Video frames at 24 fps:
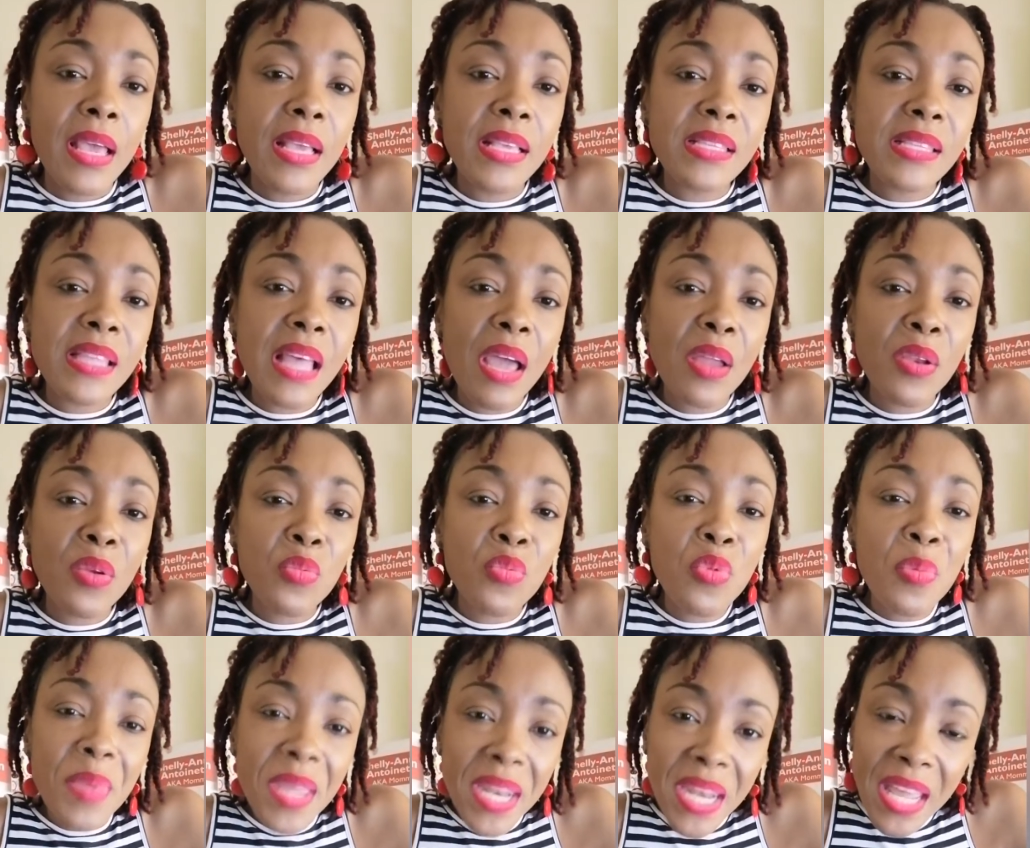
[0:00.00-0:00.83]
is
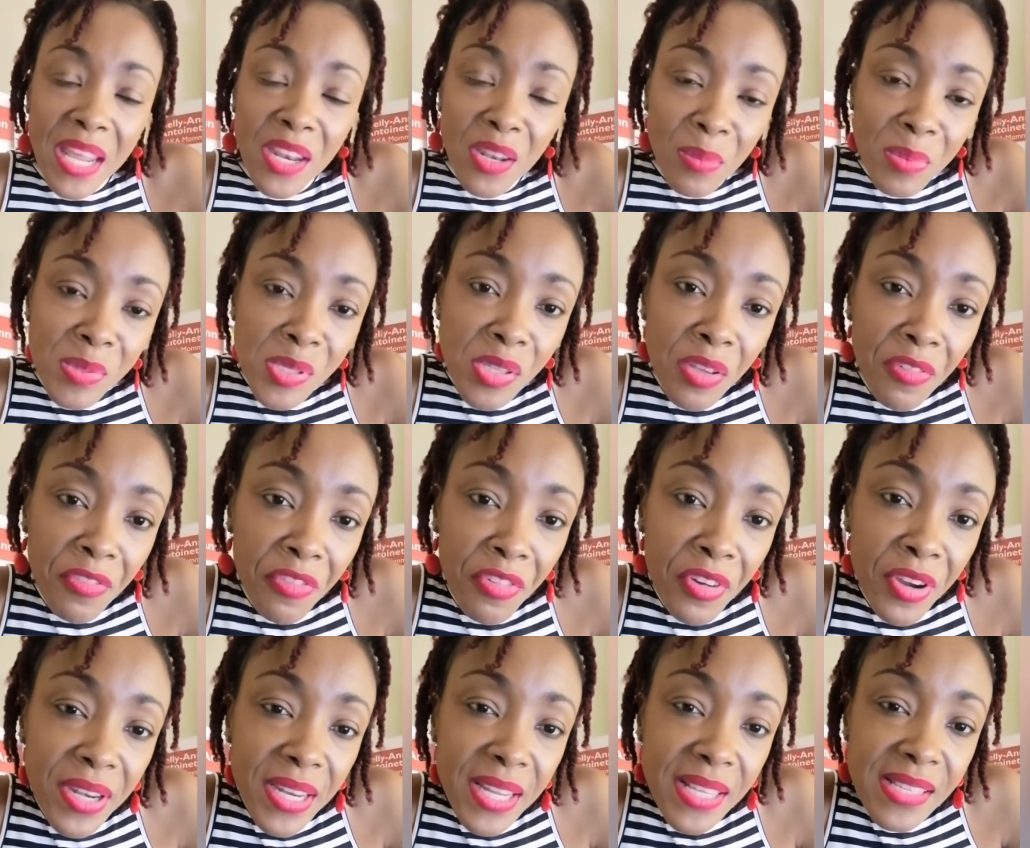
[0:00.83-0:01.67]
that women end up
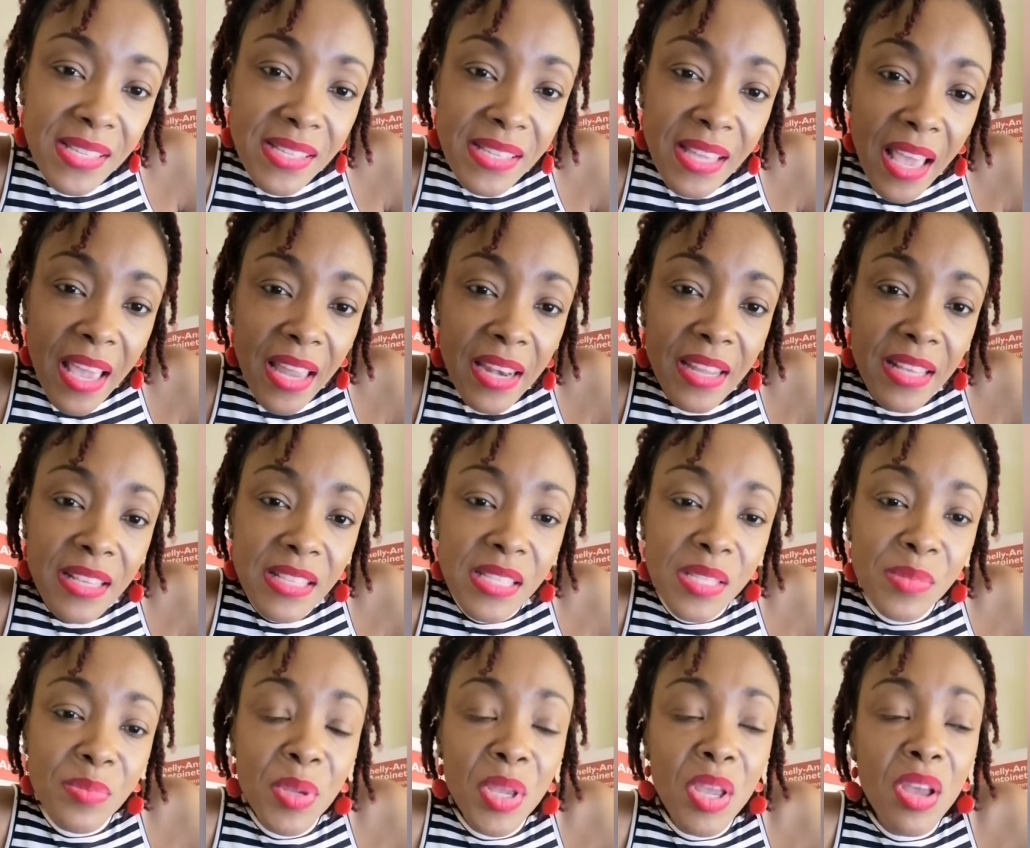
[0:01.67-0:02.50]
suffering in
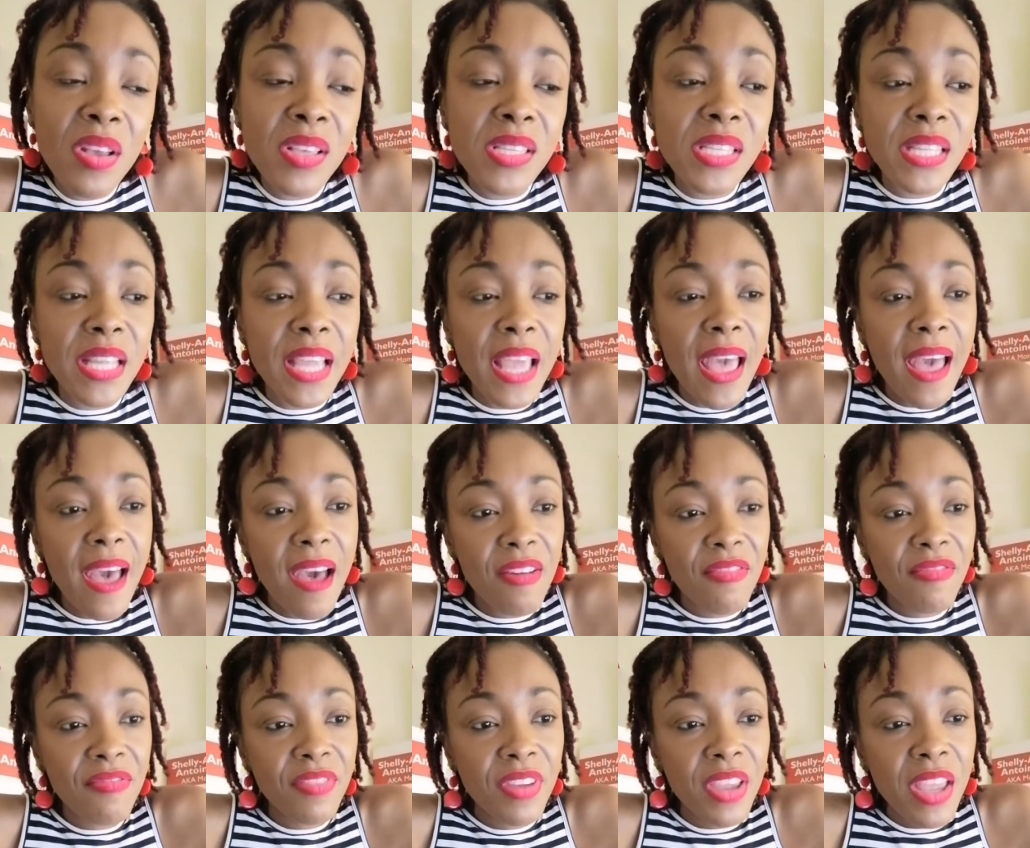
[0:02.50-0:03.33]
silence because they
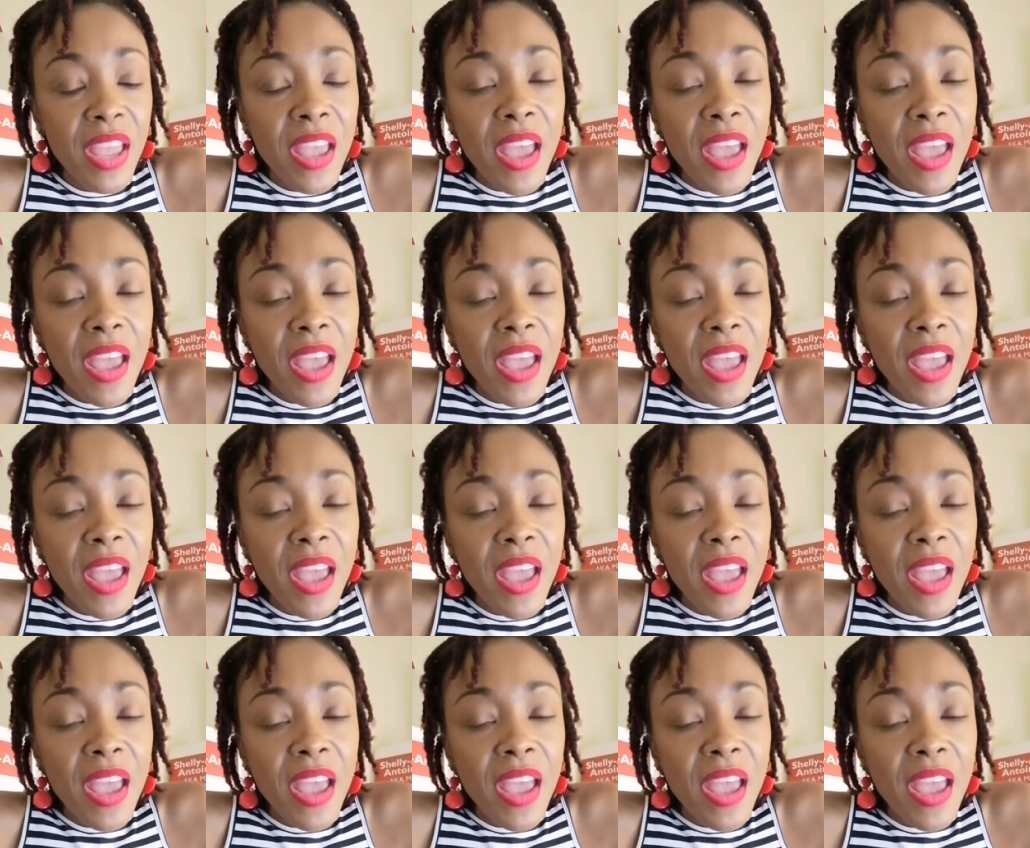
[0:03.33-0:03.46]
have